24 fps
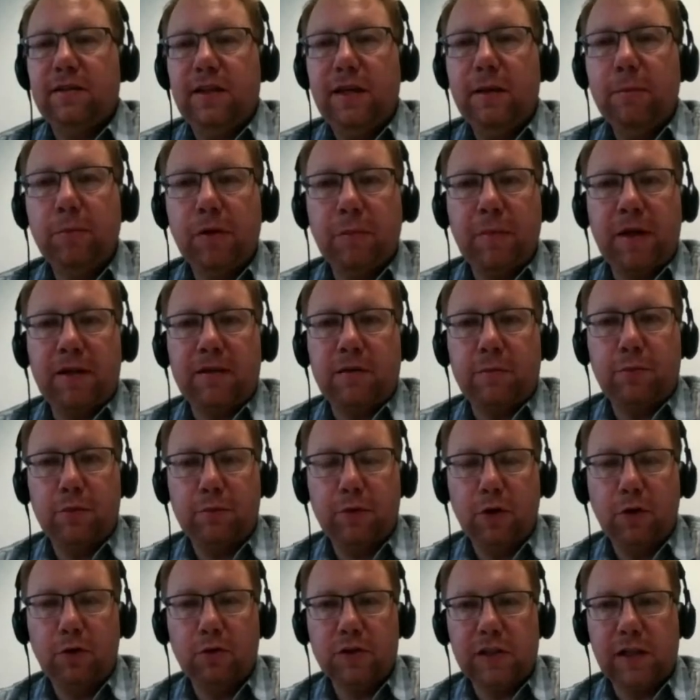in an
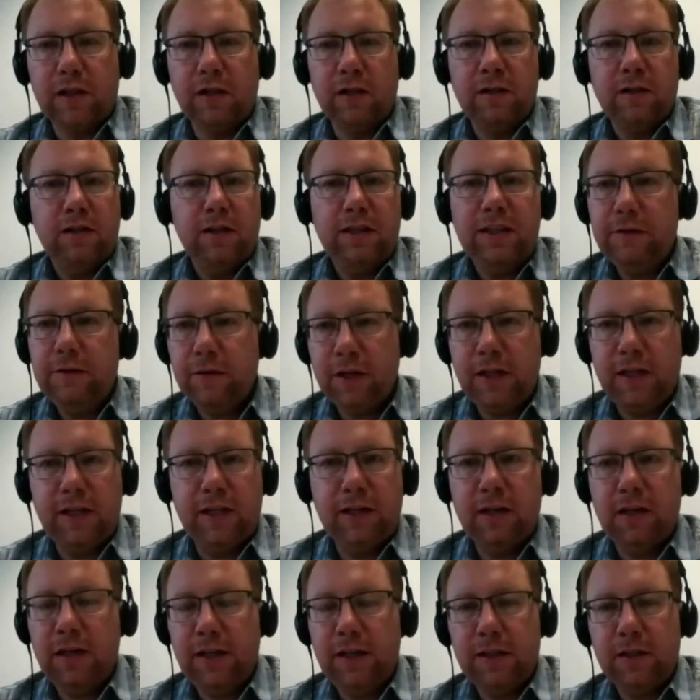early draft
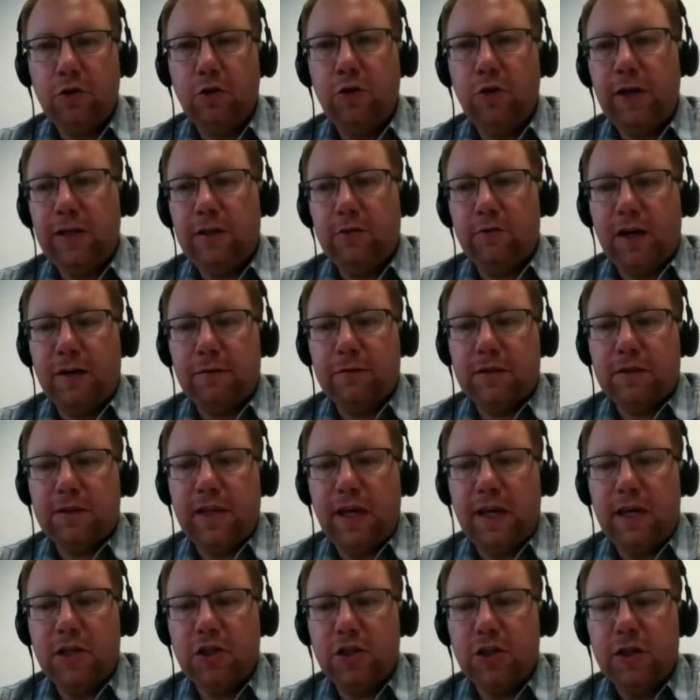stage,
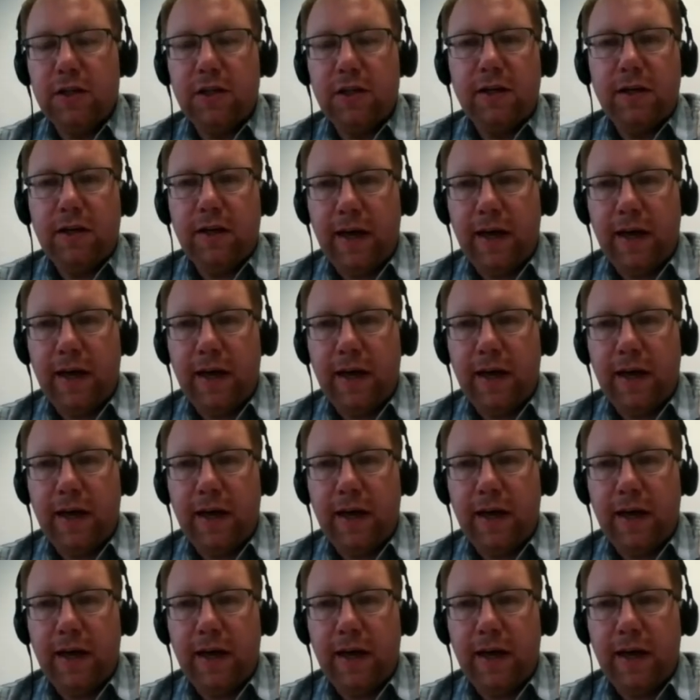helps moving